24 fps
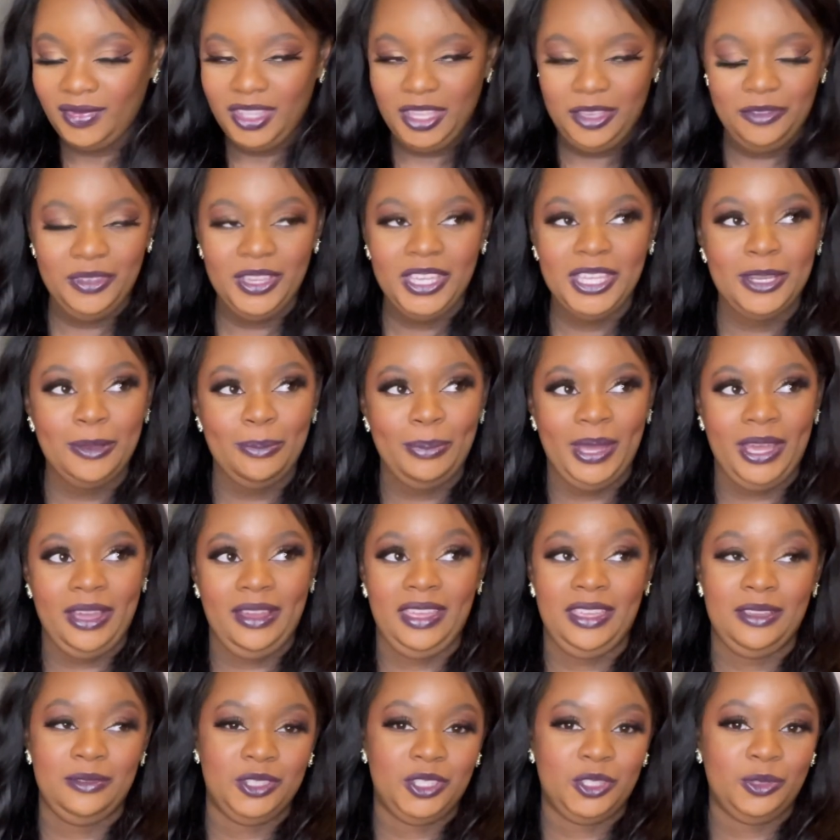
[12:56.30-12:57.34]
Thinking about it,
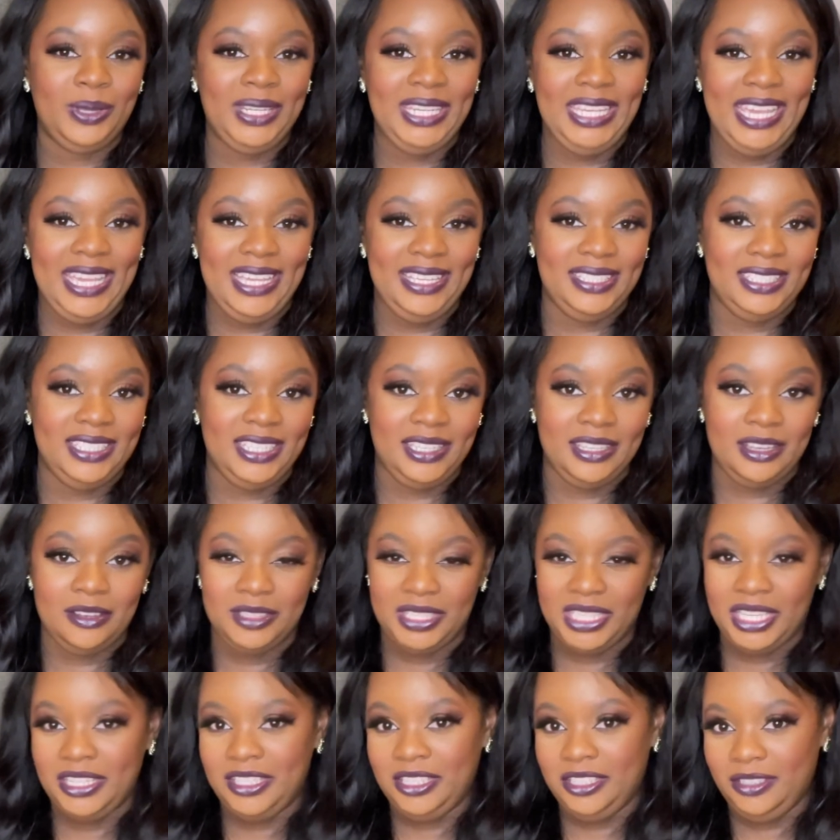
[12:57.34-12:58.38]
it was 2018, I was
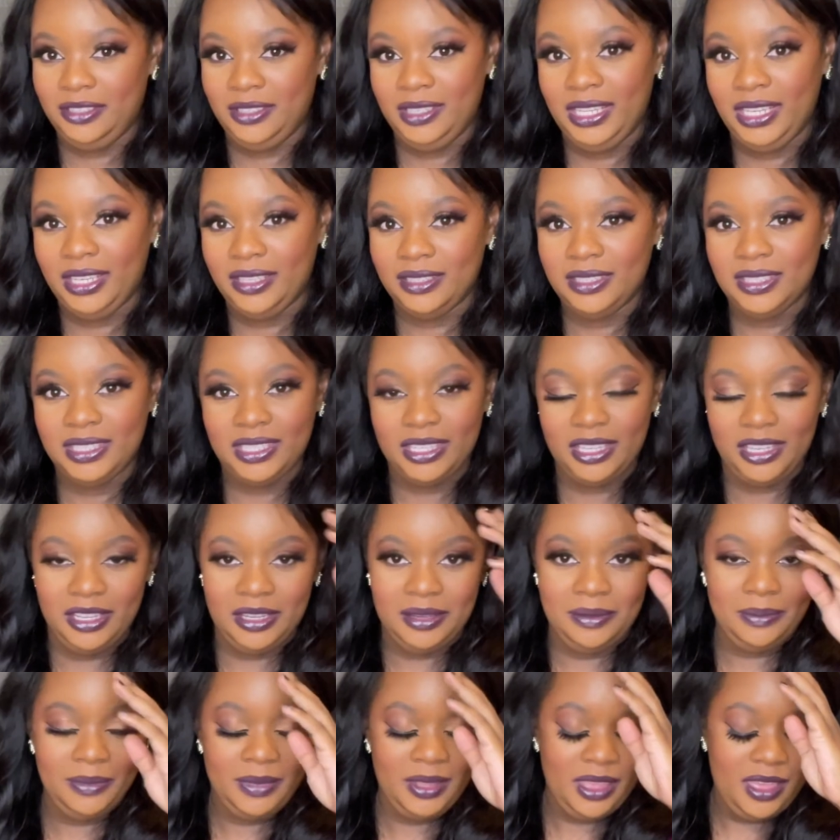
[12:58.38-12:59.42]
at uni at the
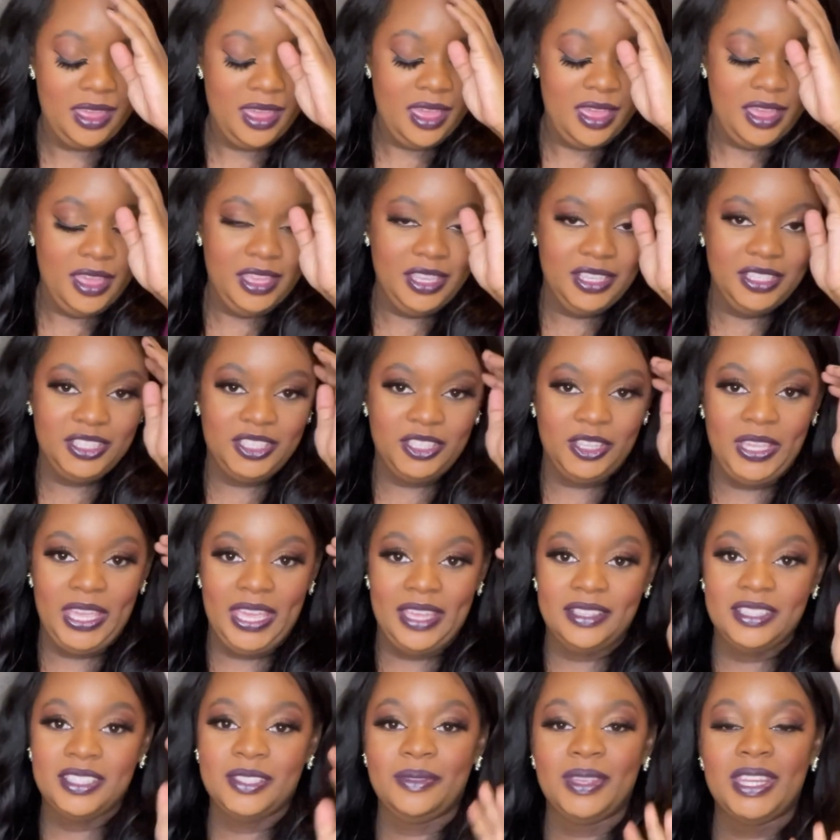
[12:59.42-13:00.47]
time. So yeah,
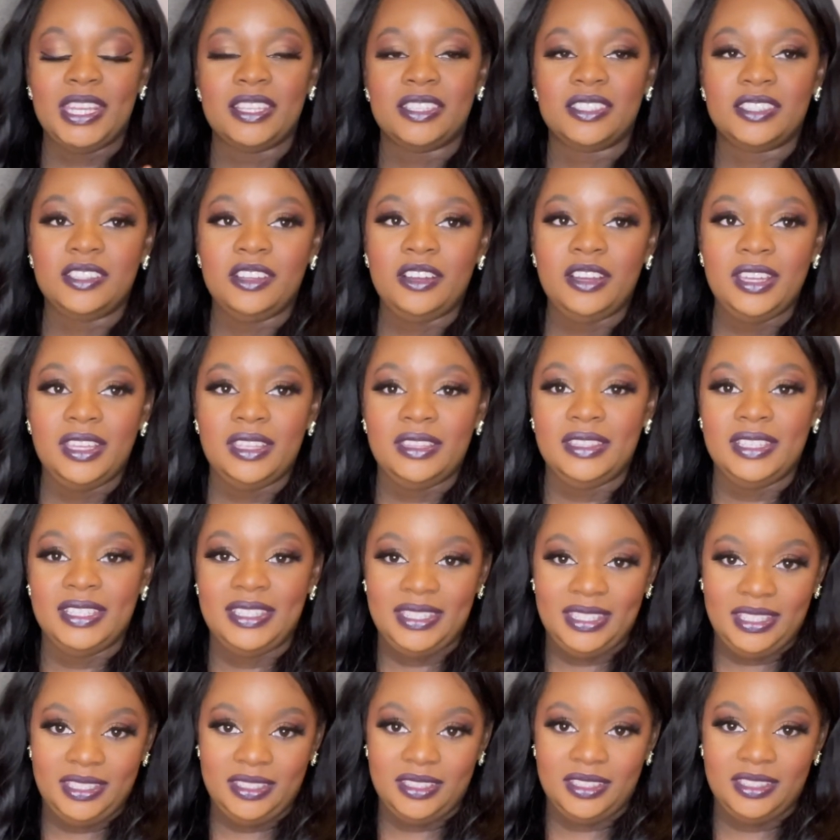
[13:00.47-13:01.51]
so then I started the
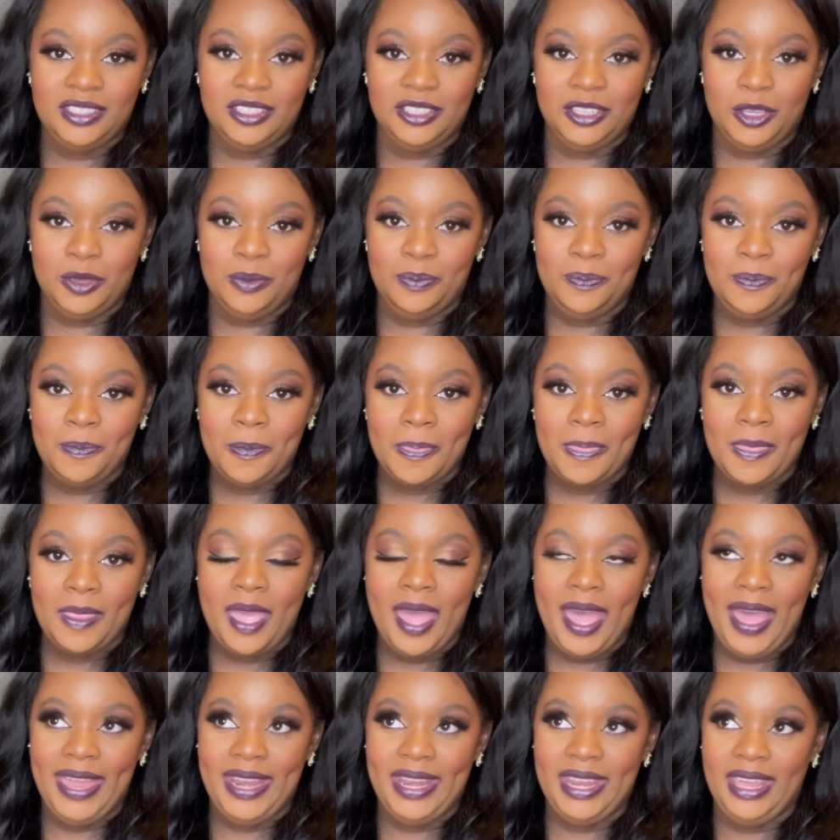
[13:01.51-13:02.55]
system,
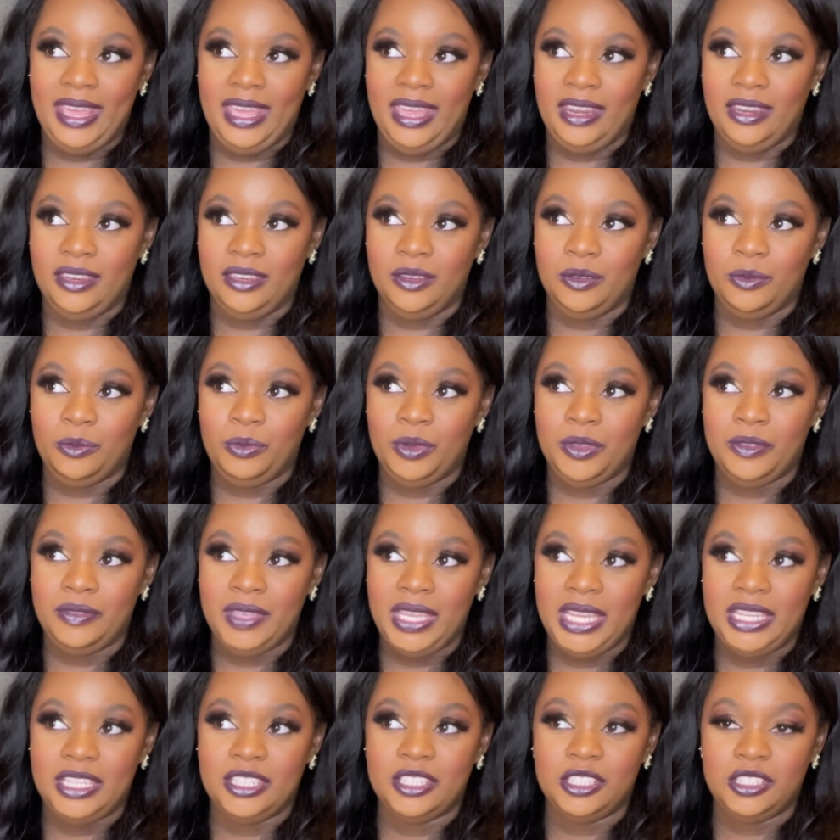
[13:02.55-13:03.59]
and then
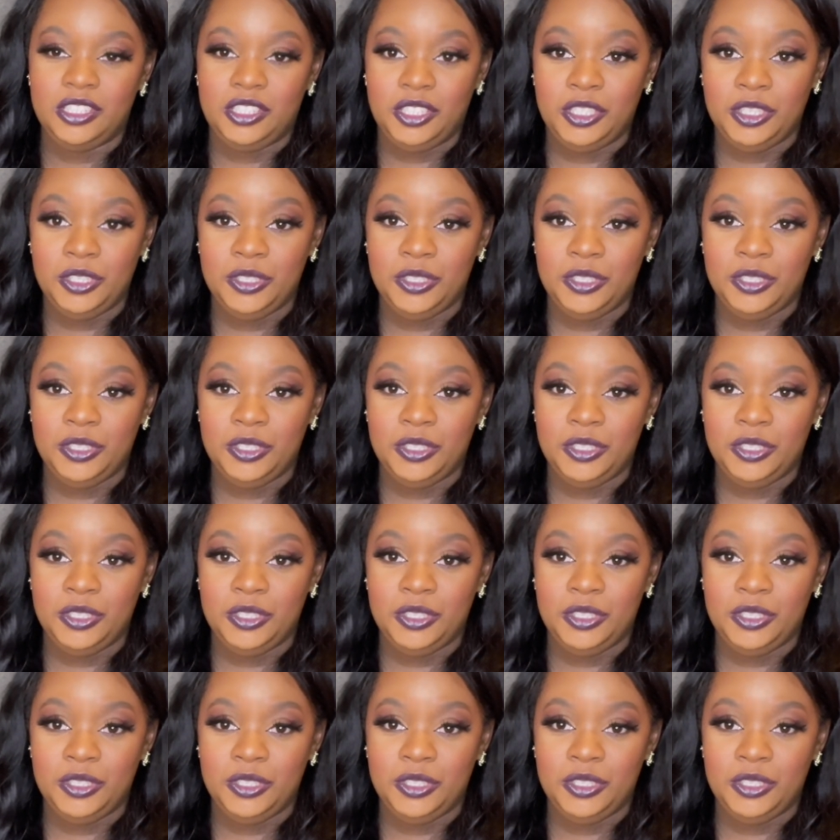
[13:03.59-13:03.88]
within 2